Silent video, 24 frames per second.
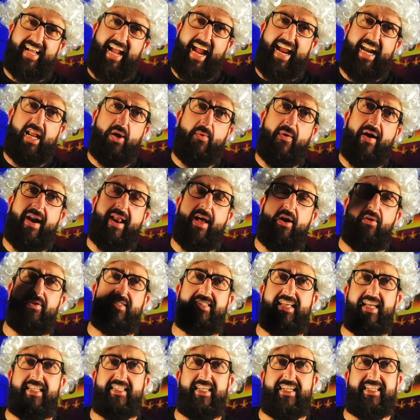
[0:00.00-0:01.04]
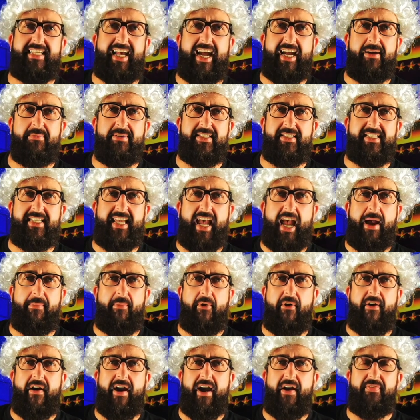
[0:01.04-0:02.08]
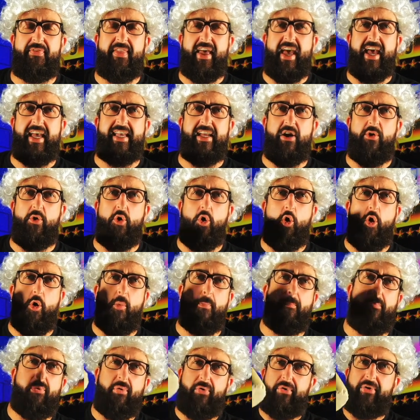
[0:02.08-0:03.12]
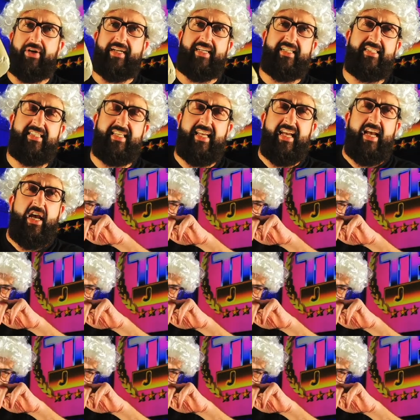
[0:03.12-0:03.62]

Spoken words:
anyone else that's a game scammer out there, you're all pricks.